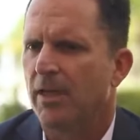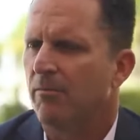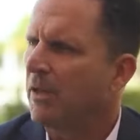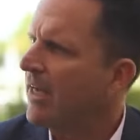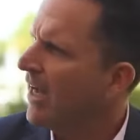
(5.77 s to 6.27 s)
he
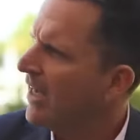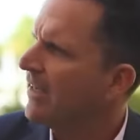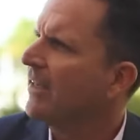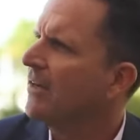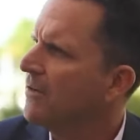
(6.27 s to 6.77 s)
can play high
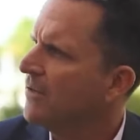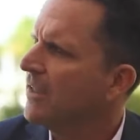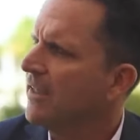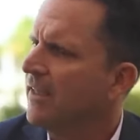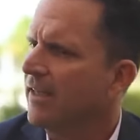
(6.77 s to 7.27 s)
and low.
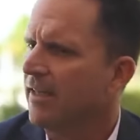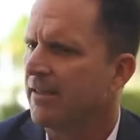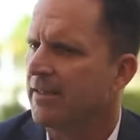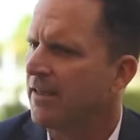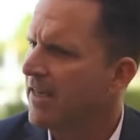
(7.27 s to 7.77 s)
Uh,
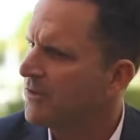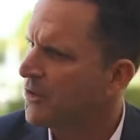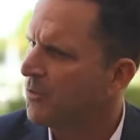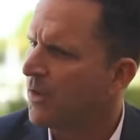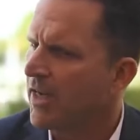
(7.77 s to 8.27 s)
he's got he has
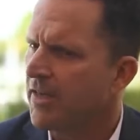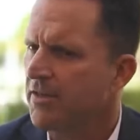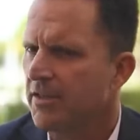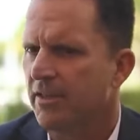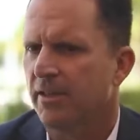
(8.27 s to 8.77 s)
good
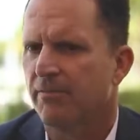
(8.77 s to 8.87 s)
range.